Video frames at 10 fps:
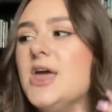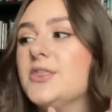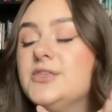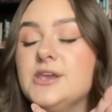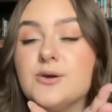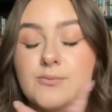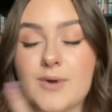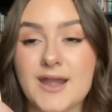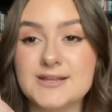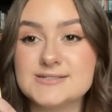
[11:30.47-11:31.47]
The
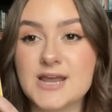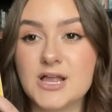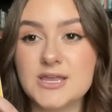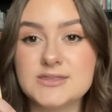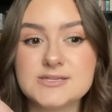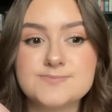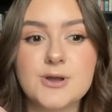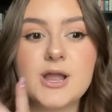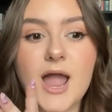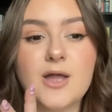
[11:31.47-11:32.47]
writing style in this
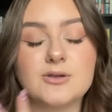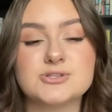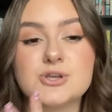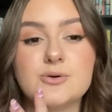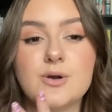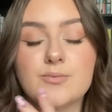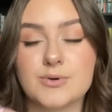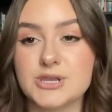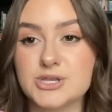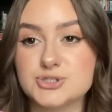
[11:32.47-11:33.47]
book, I also
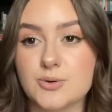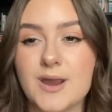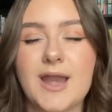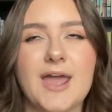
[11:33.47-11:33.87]
really enjoyed.